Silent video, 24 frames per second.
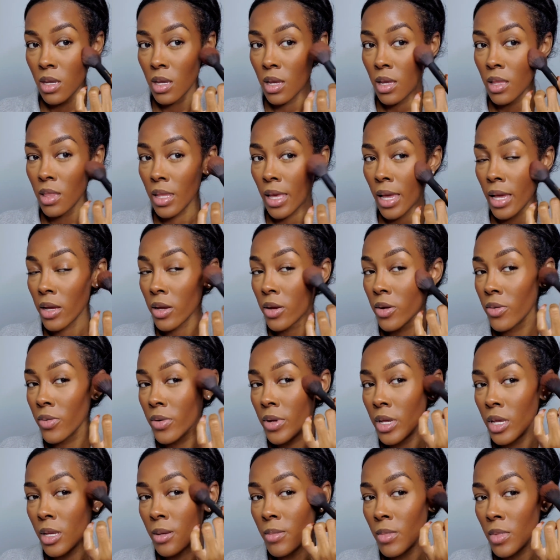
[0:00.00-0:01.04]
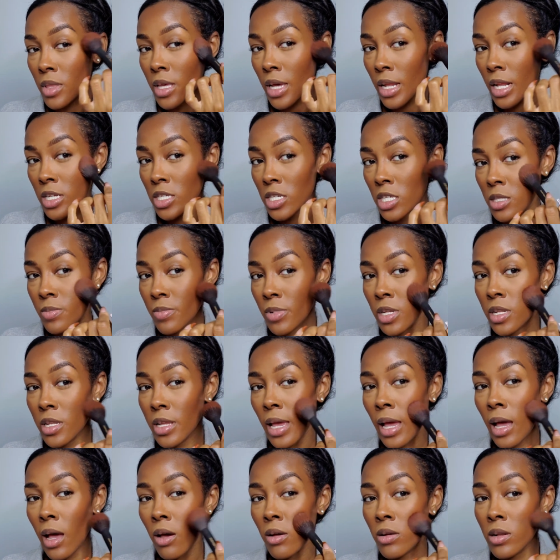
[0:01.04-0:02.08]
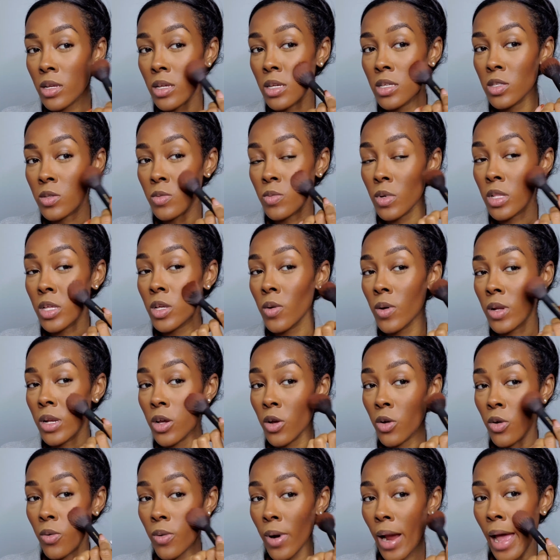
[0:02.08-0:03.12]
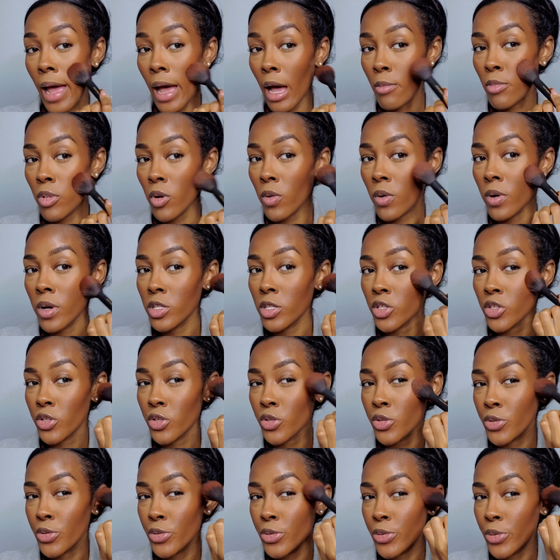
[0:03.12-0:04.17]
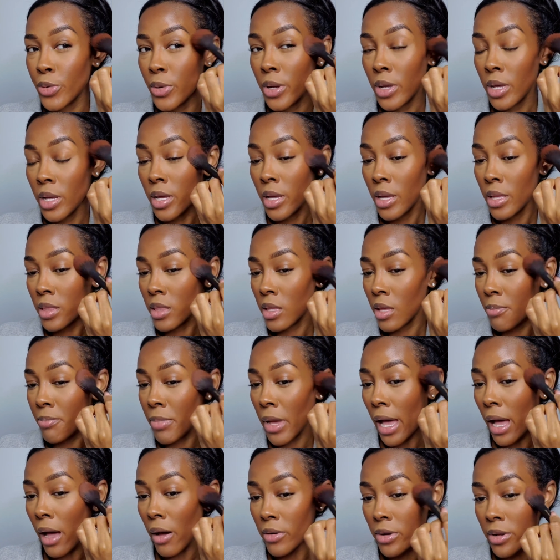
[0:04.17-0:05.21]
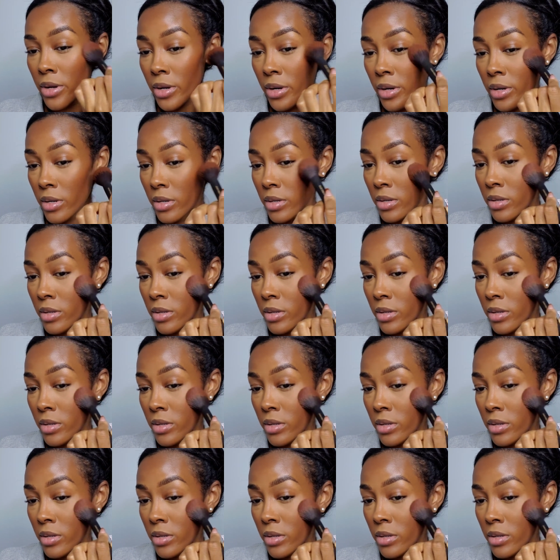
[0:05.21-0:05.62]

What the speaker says: and that cream that I just put down is really going to grab onto the powder.